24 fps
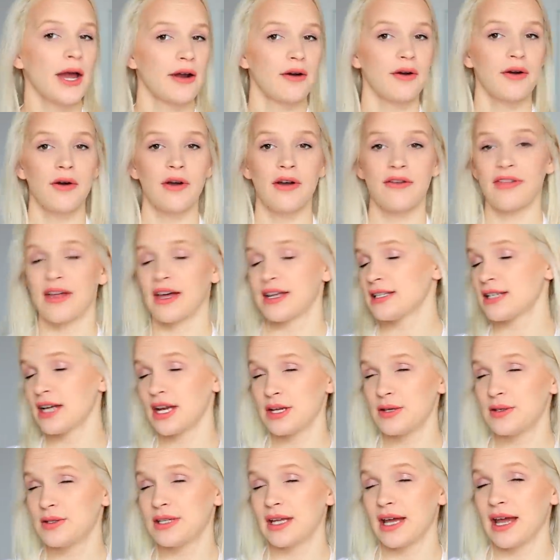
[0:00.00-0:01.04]
I don't know if that's how
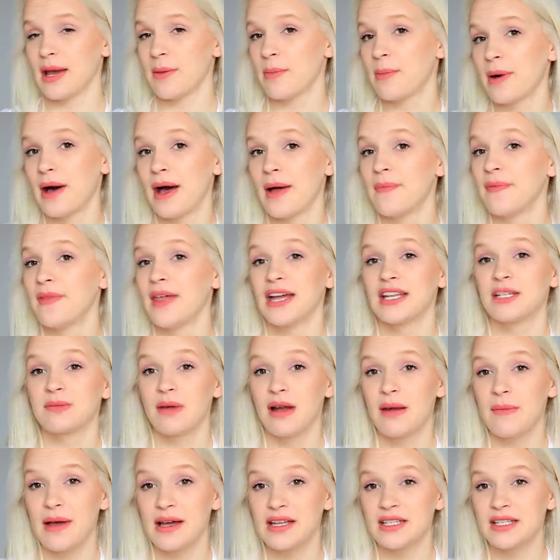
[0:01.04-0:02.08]
you say it, but that's
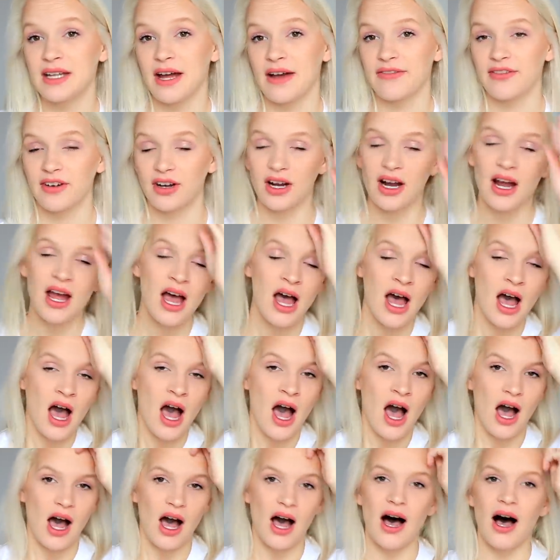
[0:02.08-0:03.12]
my best effort,
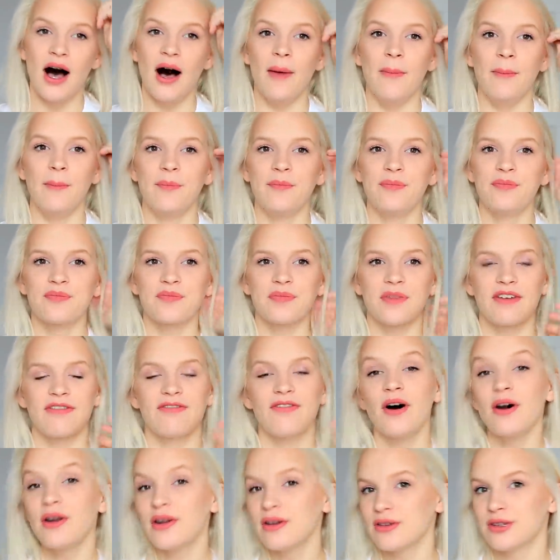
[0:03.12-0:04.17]

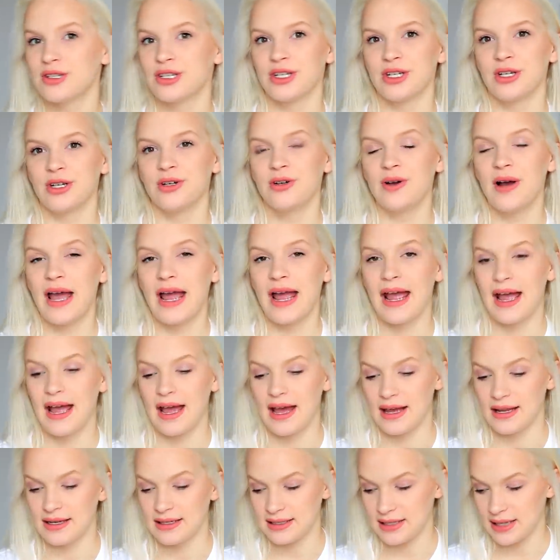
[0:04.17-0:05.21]
photo shoot,
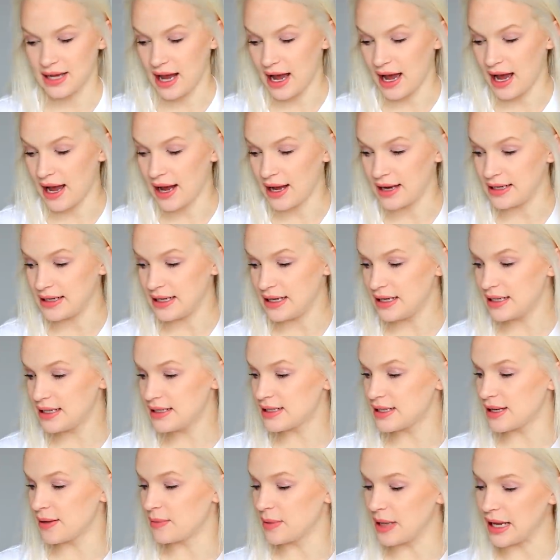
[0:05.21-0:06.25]
and I needed
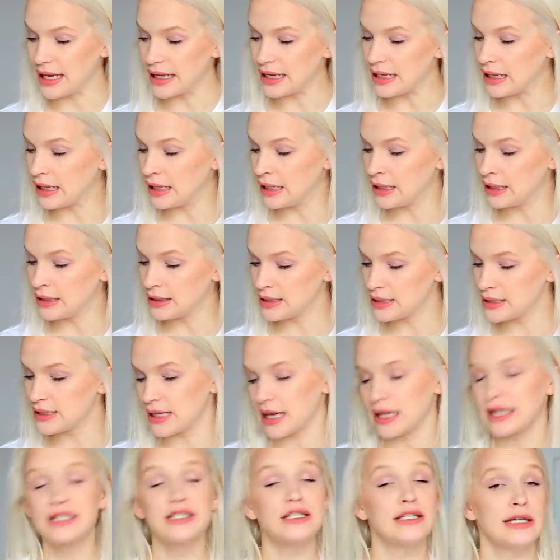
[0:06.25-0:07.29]
some like
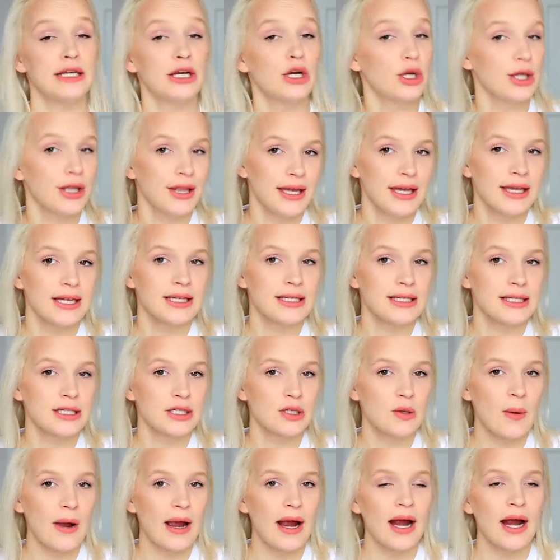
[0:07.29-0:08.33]
sexier things
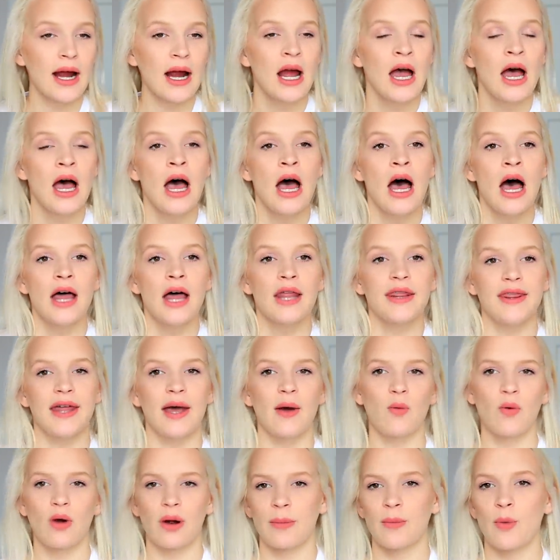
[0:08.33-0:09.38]
to wear
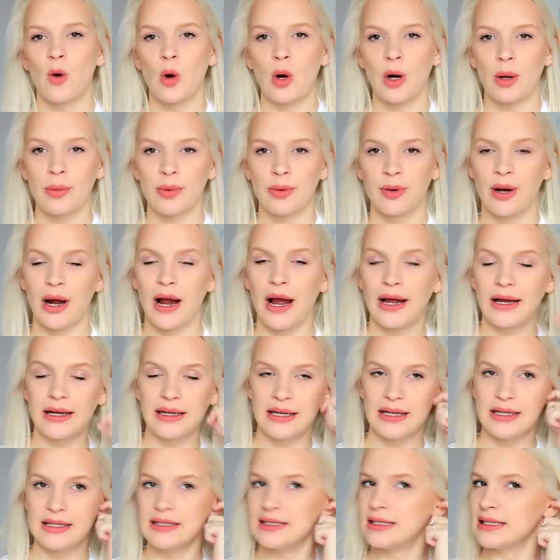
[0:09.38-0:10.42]
that were more
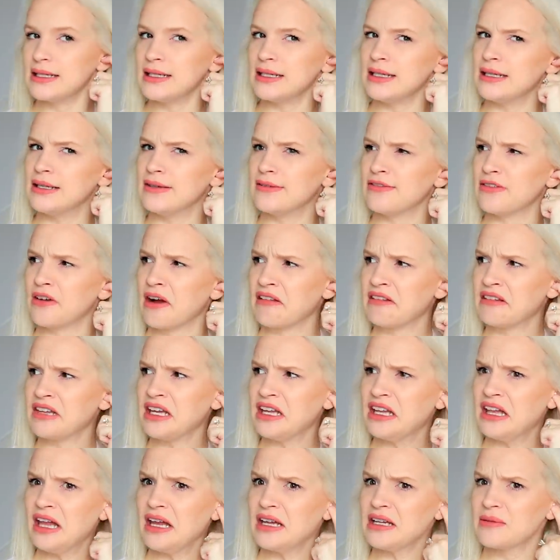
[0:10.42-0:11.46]
pregnancy
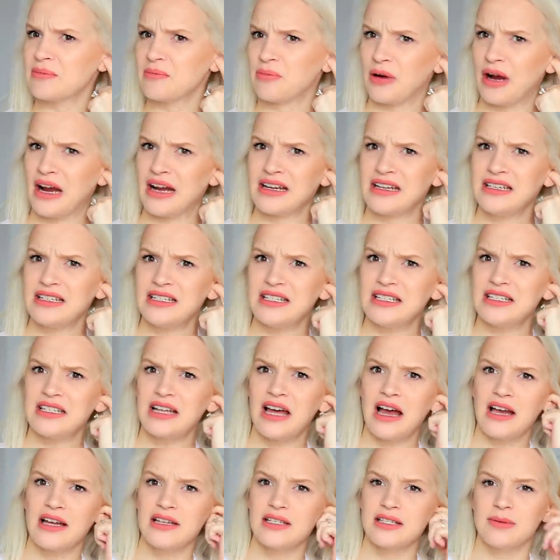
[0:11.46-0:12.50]
friendly, like pregnancy
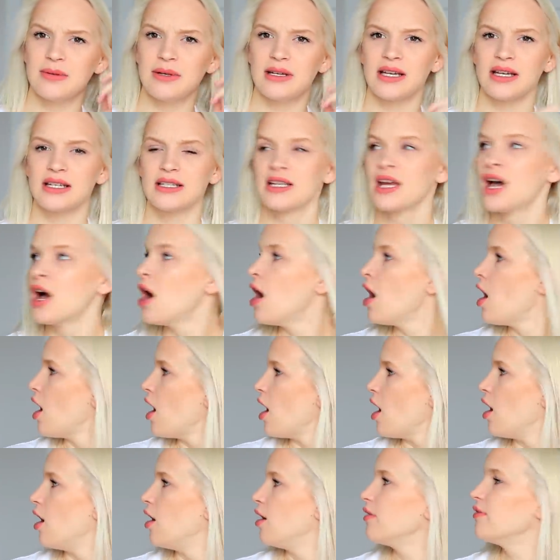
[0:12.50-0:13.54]
sized, because
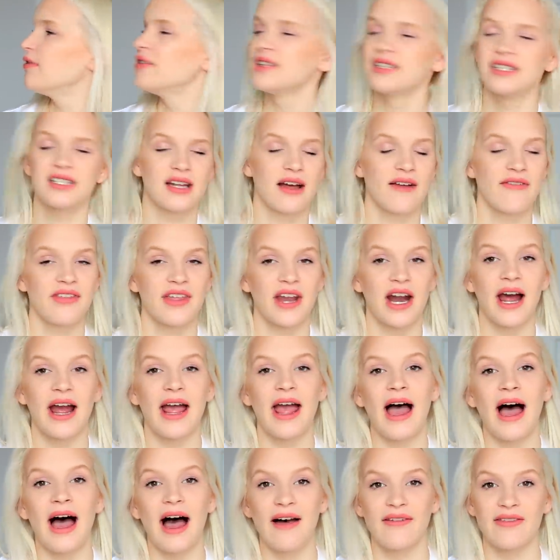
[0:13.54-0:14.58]
all of the stuff that I
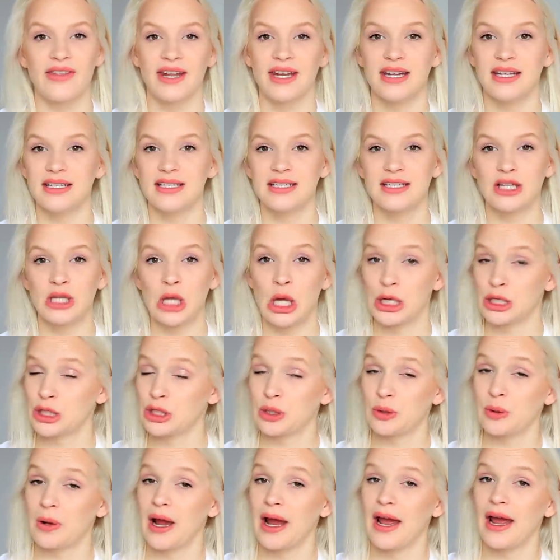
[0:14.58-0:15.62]
have that is
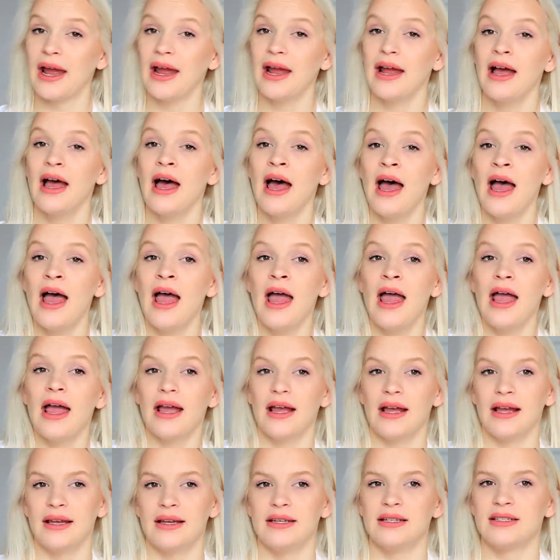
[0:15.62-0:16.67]
lingerie
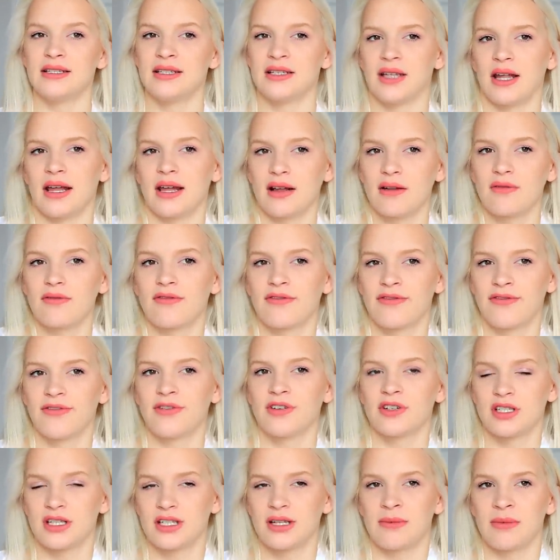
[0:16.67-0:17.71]
is like
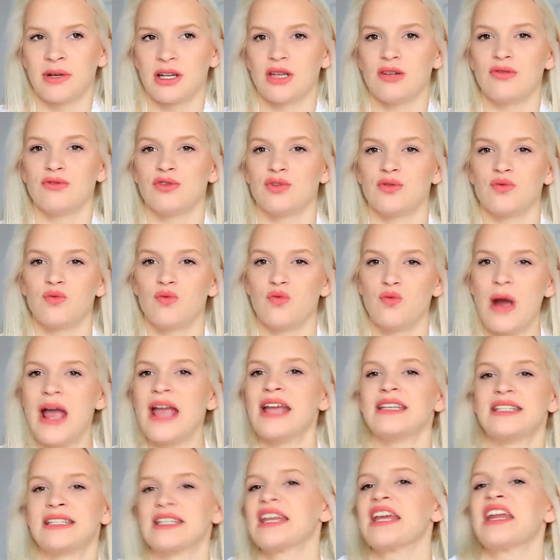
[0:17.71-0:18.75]
for somebody who's
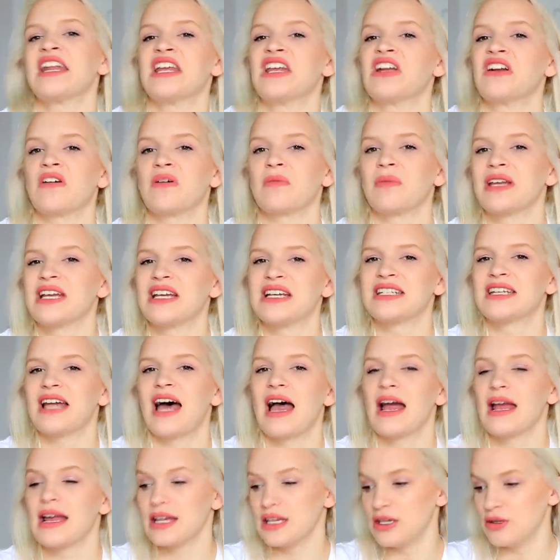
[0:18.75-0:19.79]
way skinnier, because
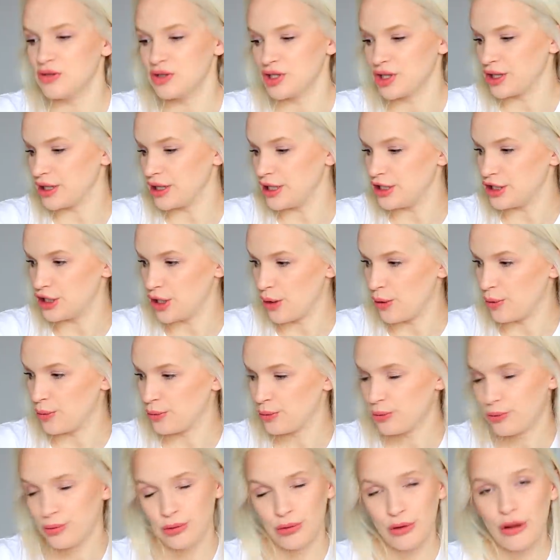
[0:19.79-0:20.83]
I usually
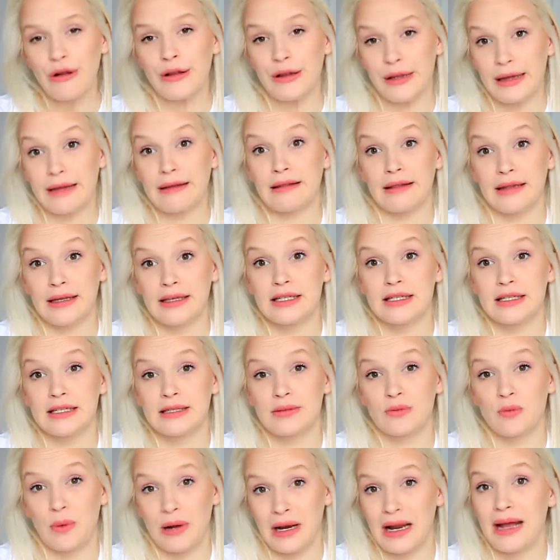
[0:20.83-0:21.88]
don't look like
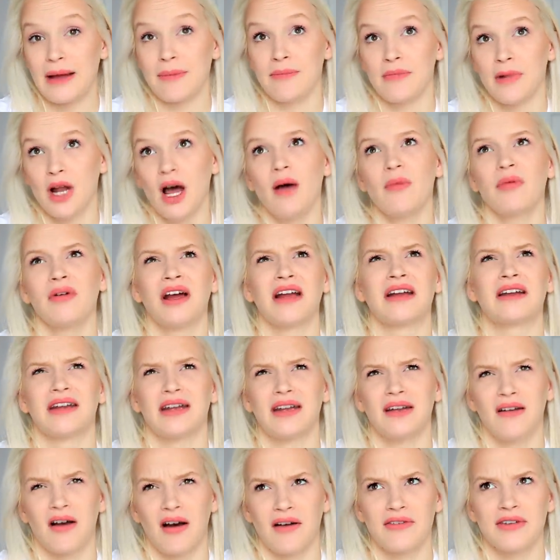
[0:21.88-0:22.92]
this when I'm not
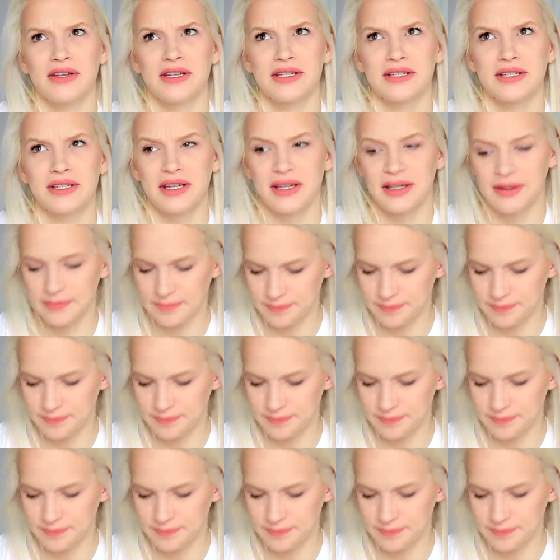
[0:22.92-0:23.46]
pregnant, obviously.